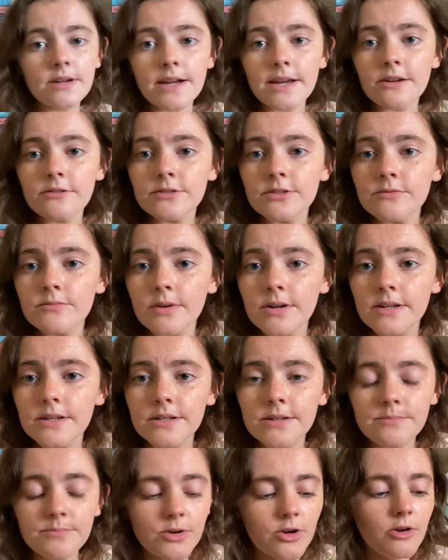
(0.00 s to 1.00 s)
I also wanted to
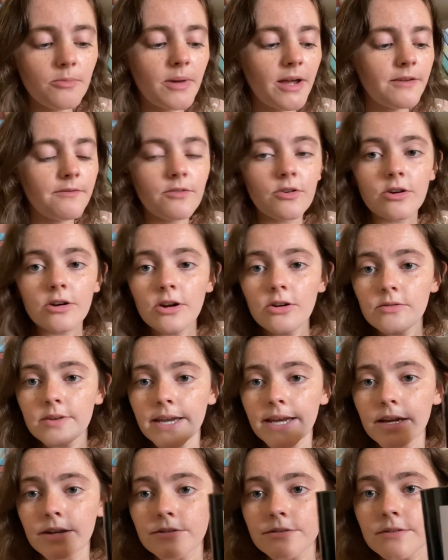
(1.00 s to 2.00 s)
burn my Virgo
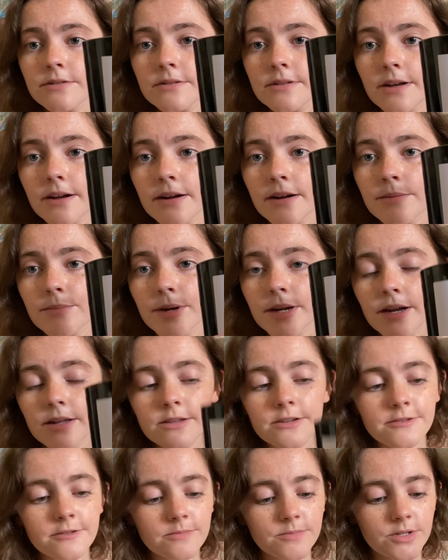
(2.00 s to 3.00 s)
candle. I got
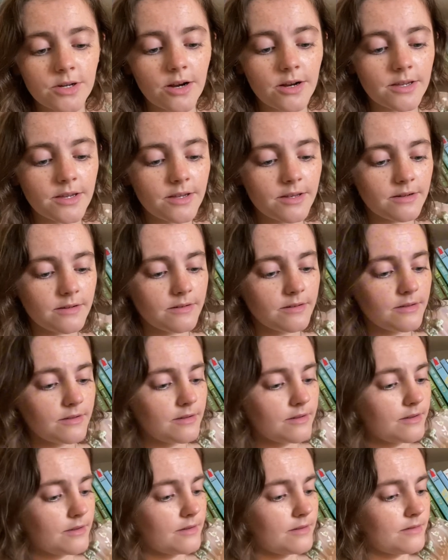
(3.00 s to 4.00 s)
this from Target.
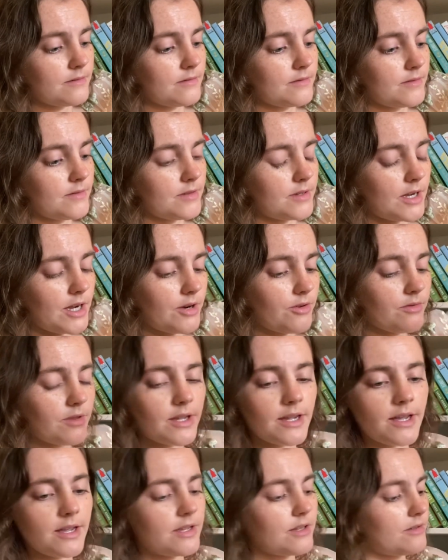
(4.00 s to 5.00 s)
I don't think
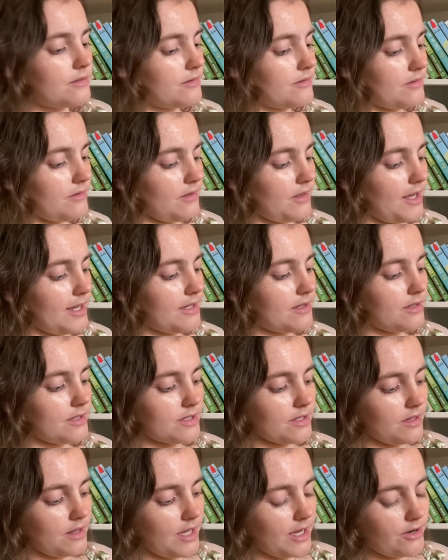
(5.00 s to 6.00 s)
I can light this
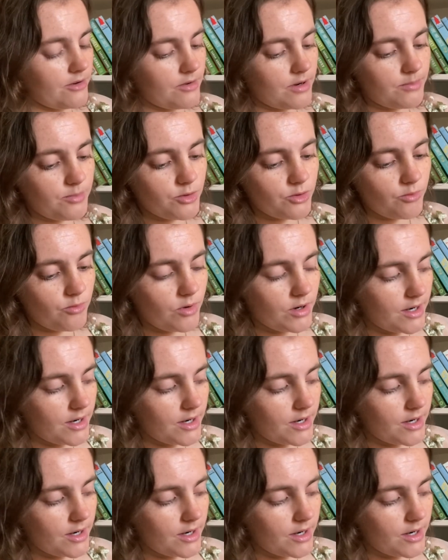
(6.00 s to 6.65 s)
lighter up with one